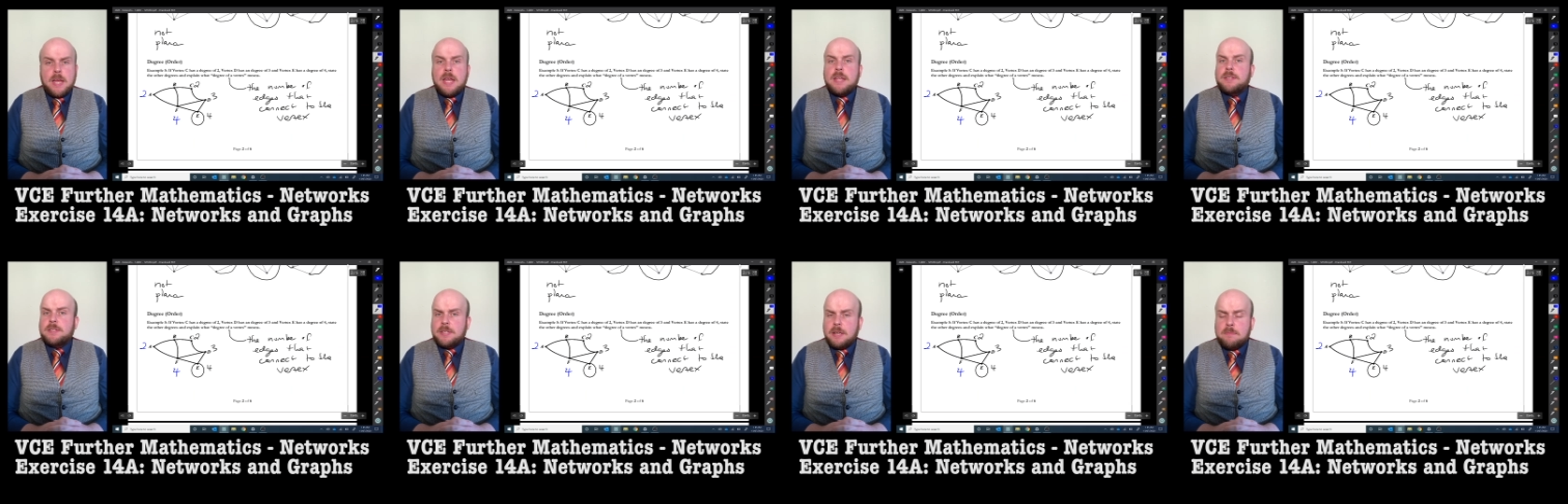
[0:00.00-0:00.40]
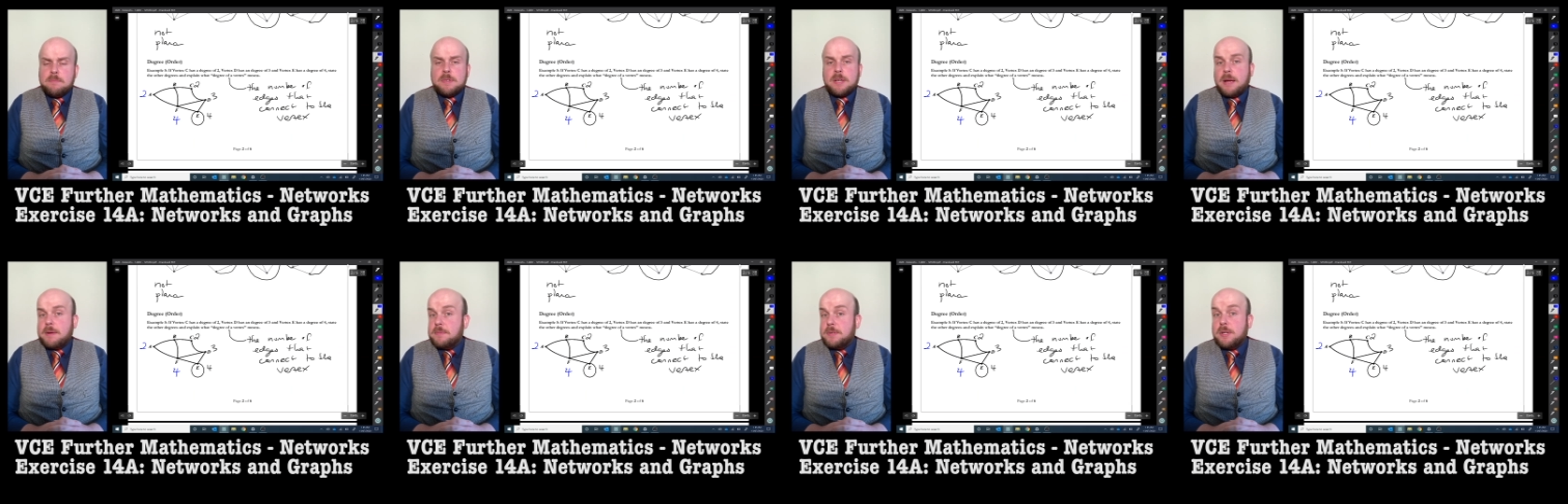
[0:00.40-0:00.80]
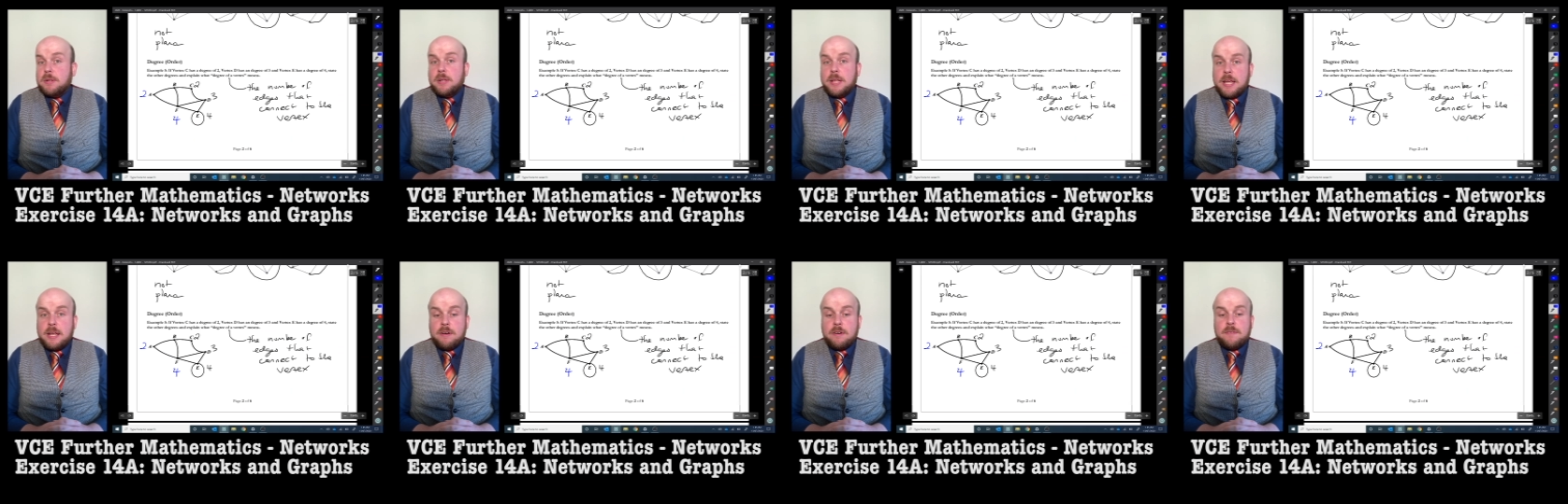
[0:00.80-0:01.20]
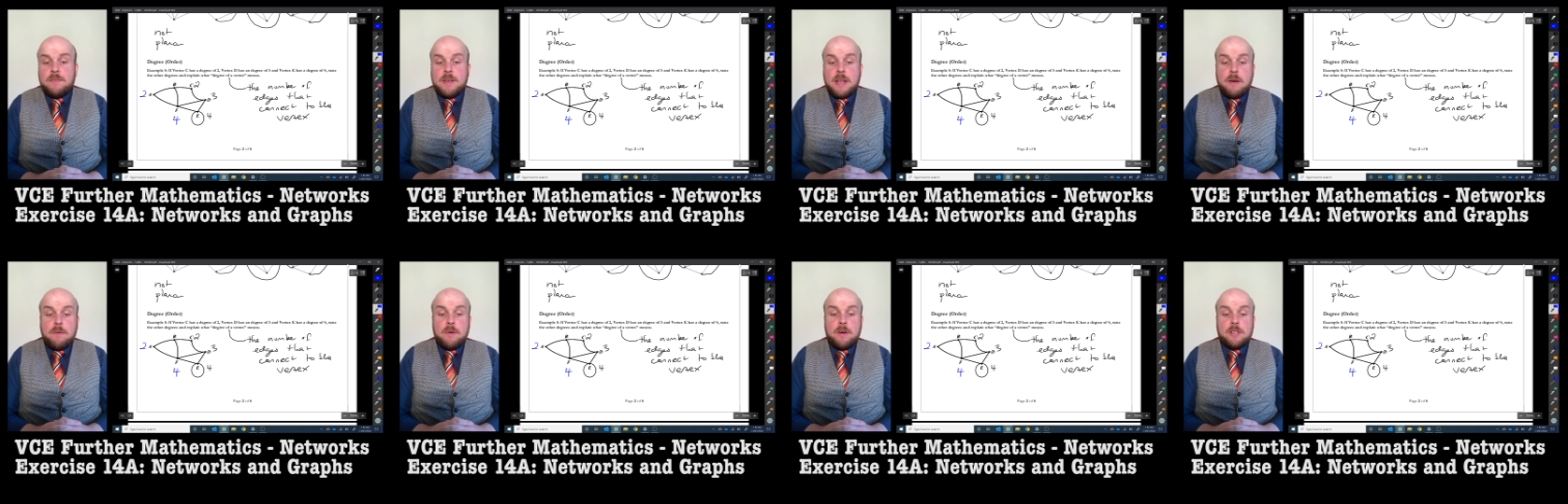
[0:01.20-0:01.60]
Sometimes you'll hear of
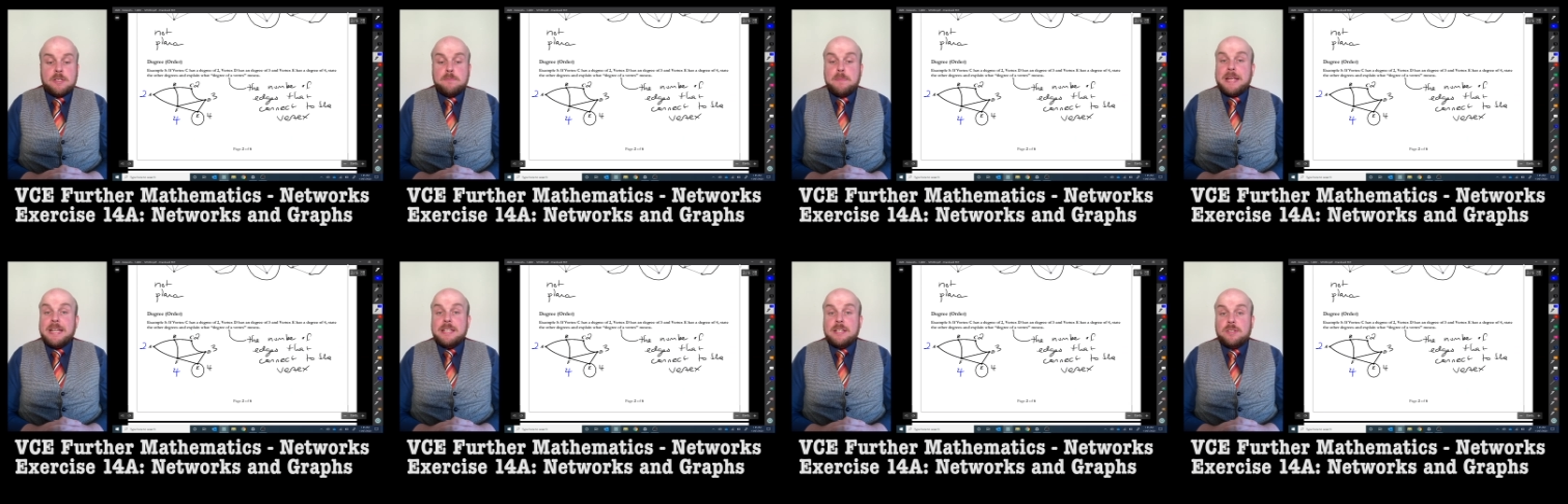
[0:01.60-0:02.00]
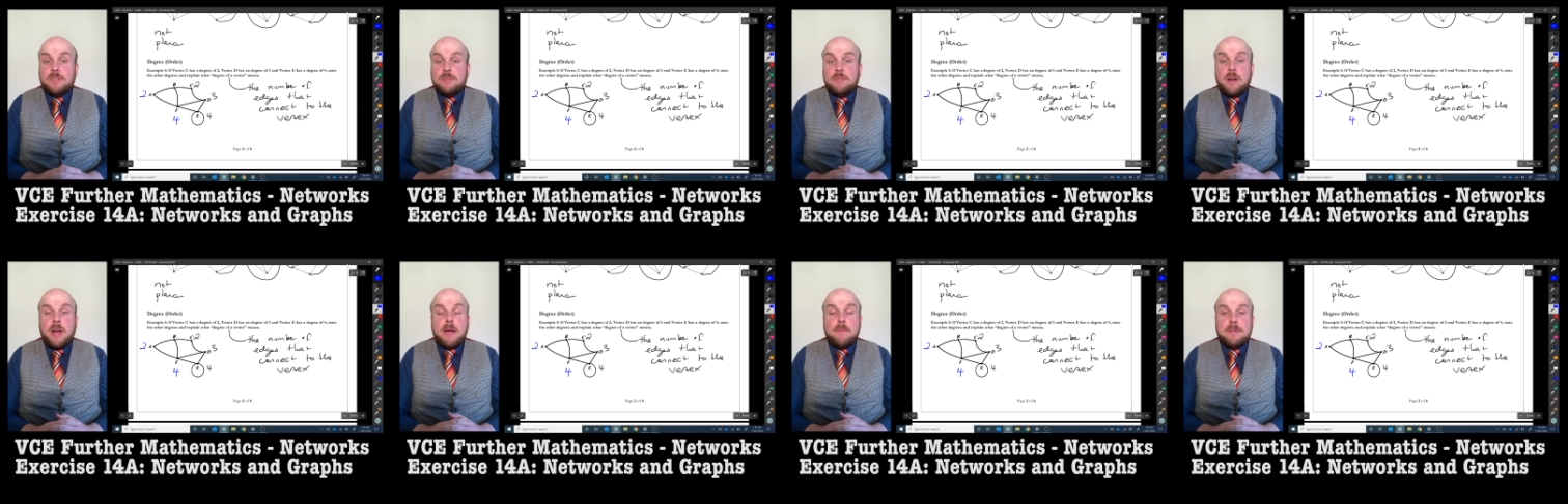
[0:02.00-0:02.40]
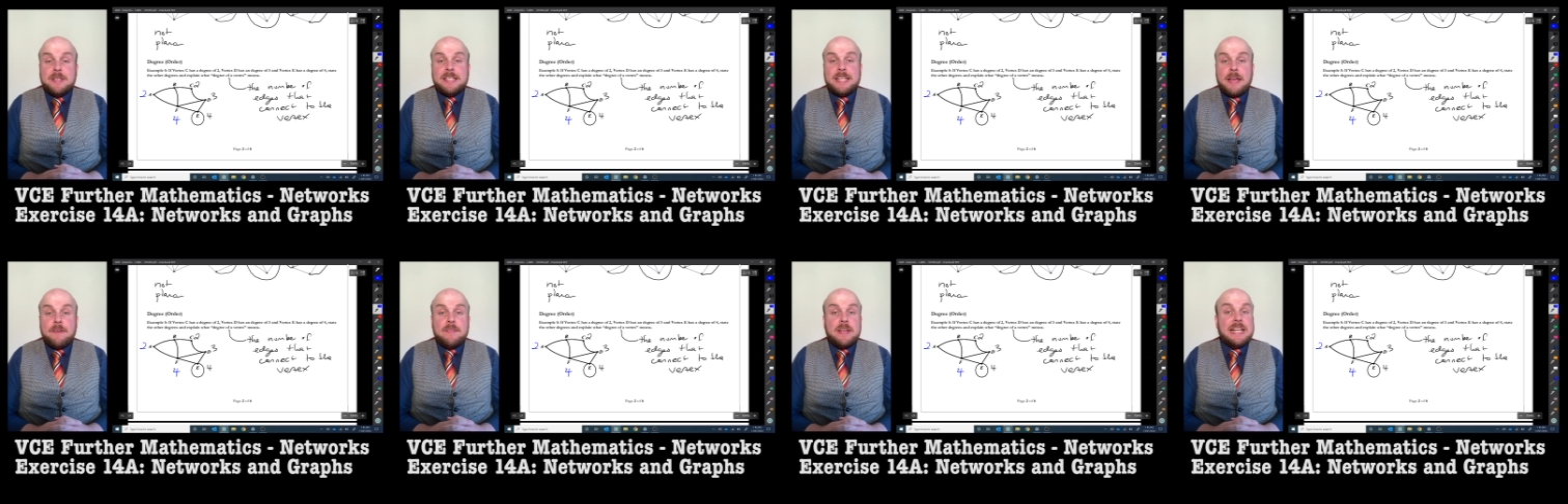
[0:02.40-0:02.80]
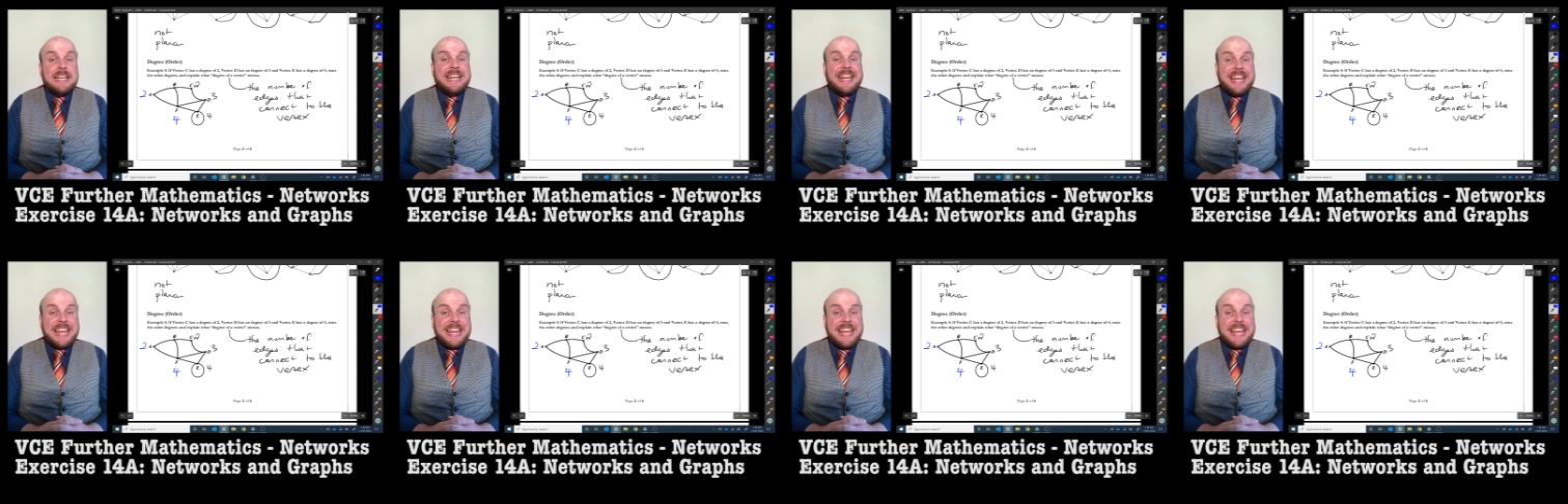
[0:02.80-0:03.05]
networks being described as having an